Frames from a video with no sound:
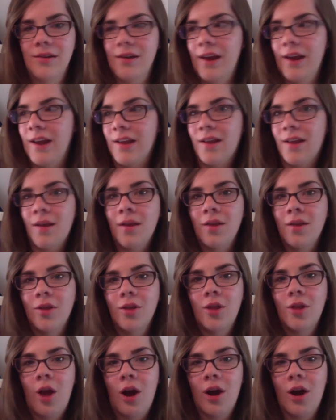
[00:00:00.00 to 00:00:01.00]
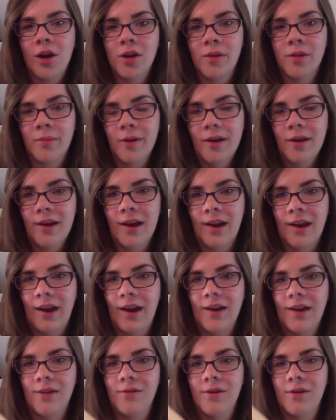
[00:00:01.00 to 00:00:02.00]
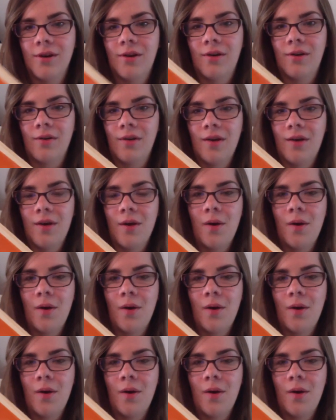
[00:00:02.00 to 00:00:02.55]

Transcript: it's a large book and I don't know